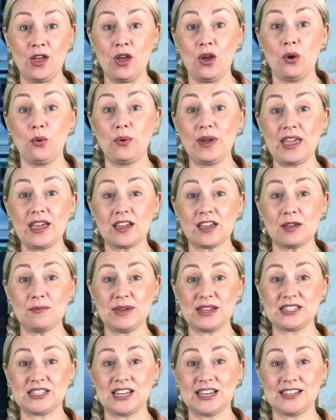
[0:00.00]
we are
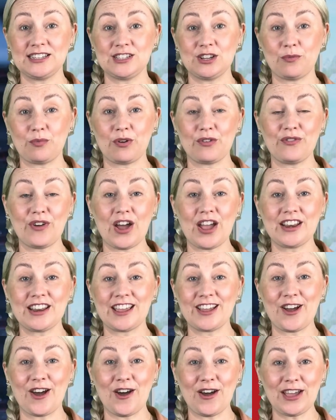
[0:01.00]
committed to
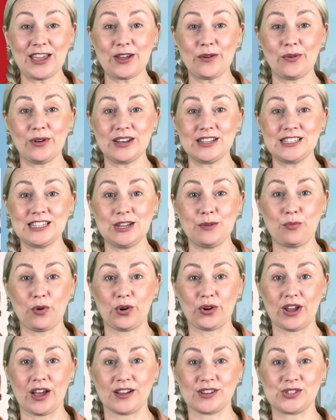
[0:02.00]
providing high quality
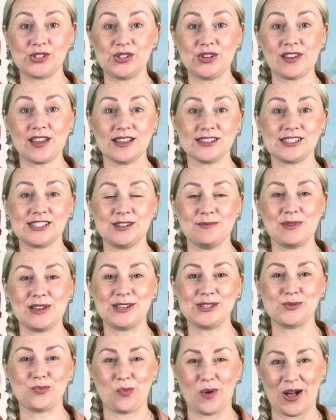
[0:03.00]
products to
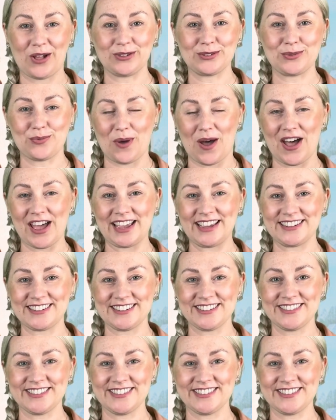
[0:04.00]
customers worldwide.